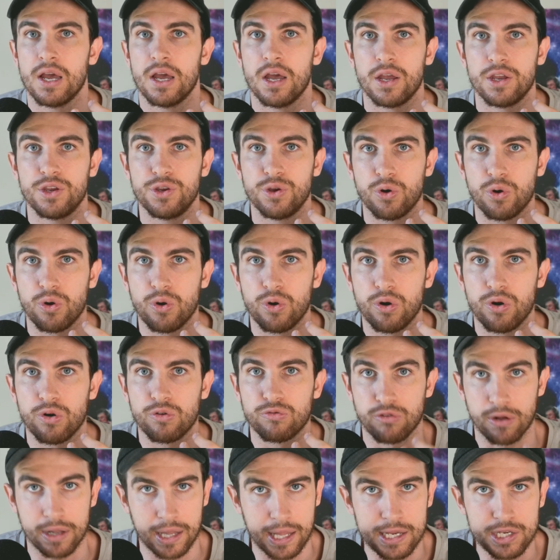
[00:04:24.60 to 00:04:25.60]
your
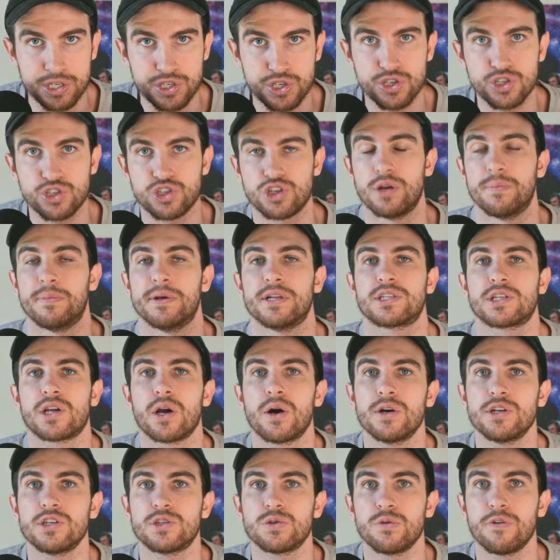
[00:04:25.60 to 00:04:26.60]
relationship. It's
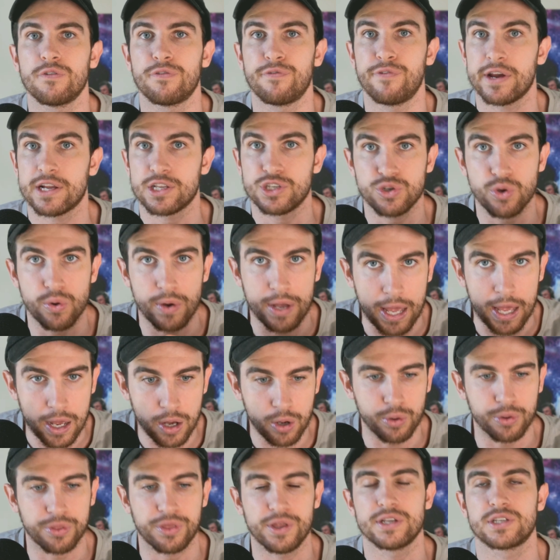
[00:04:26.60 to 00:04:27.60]
going to affect your
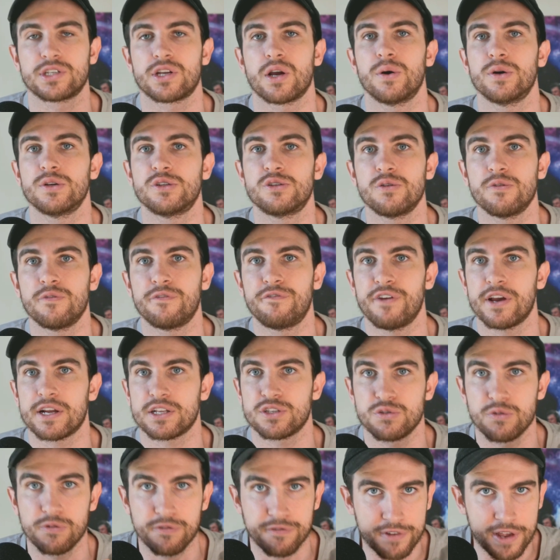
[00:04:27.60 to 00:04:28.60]
health. It's going to affect
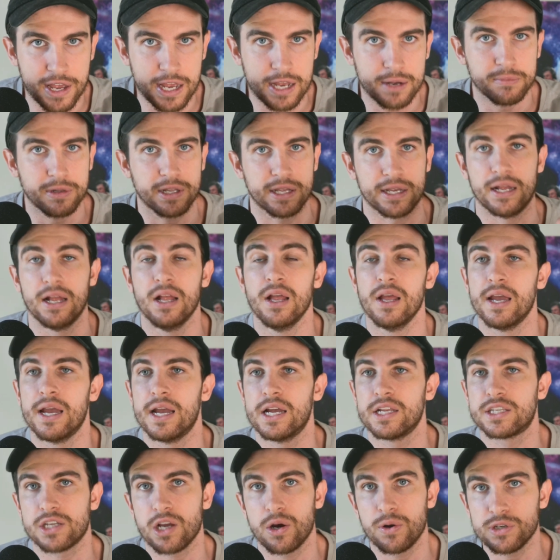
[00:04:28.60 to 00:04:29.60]
your family.
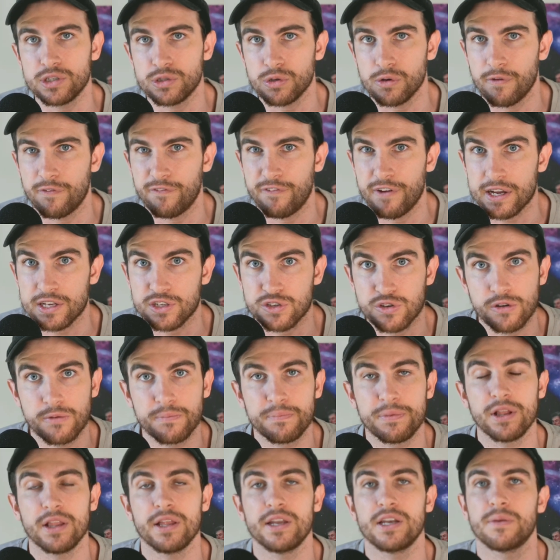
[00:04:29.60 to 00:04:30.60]
It's going to affect your
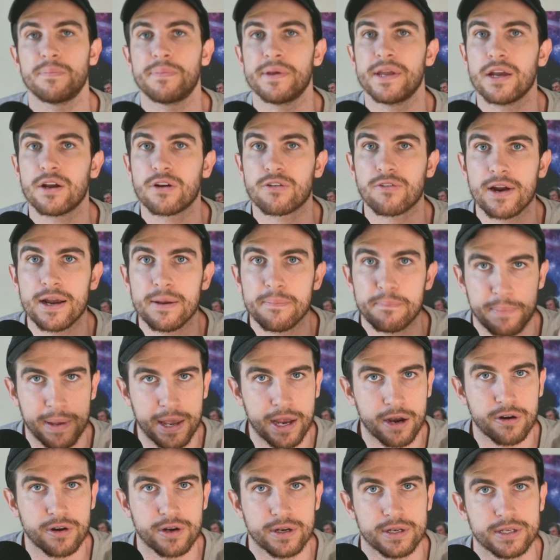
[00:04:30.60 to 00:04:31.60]
ability to be a great
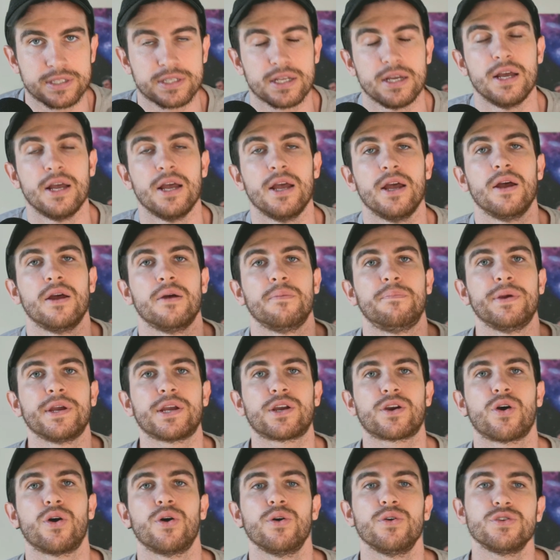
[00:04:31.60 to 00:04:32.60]
parent.
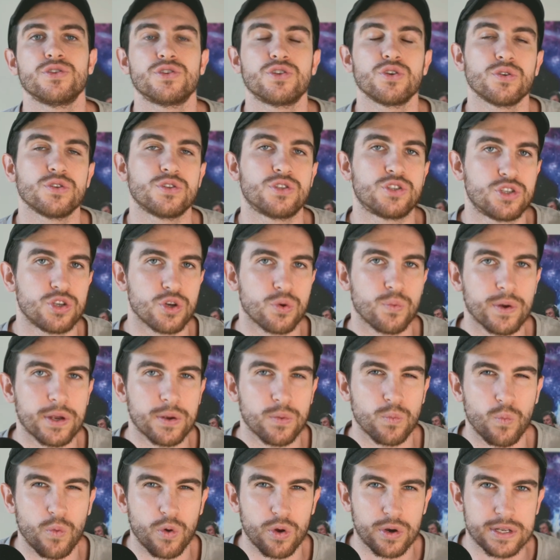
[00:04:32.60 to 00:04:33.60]
Because you're
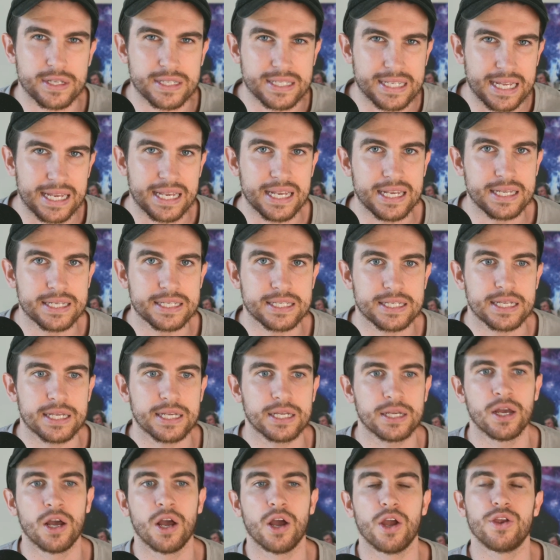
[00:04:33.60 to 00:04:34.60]
doing what is
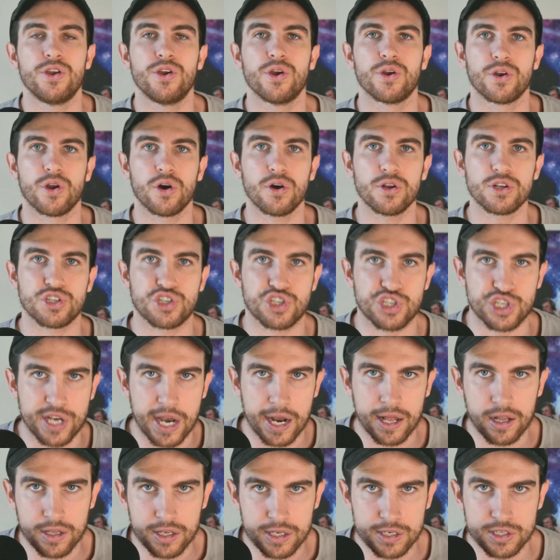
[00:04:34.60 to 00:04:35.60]
easy, you're not
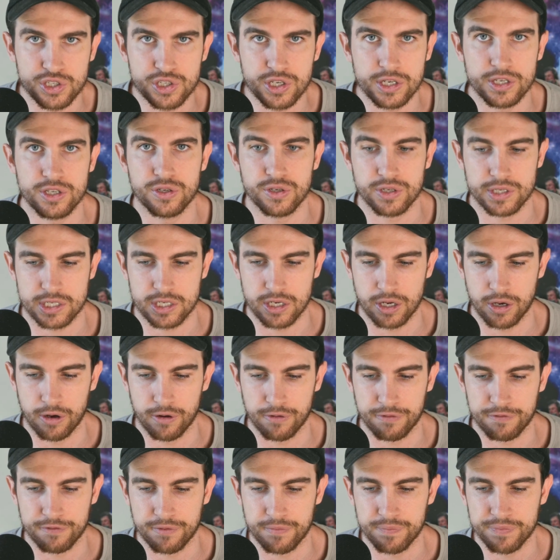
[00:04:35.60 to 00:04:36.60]
challenging
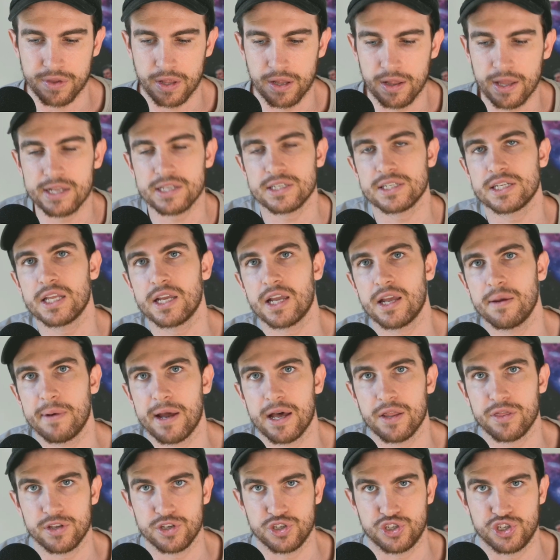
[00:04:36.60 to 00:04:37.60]
yourself. Let's think
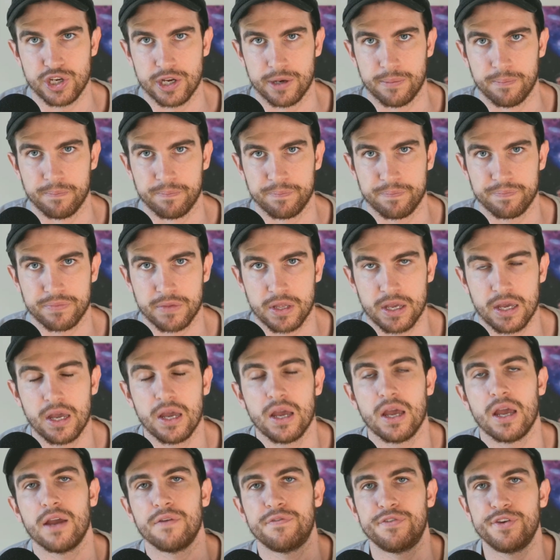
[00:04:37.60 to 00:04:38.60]
about the gym.
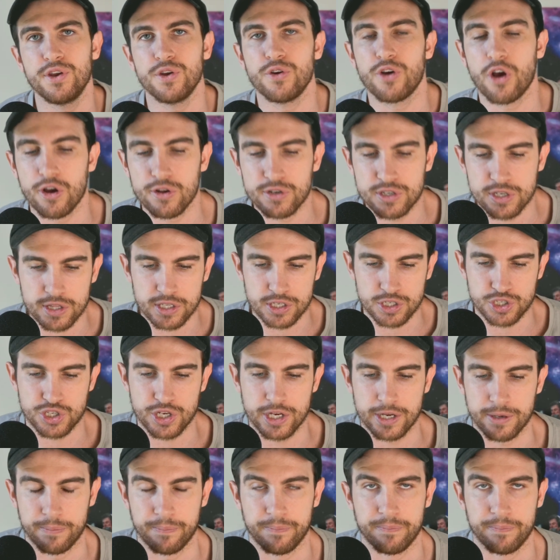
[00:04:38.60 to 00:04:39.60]
If you go to the gym,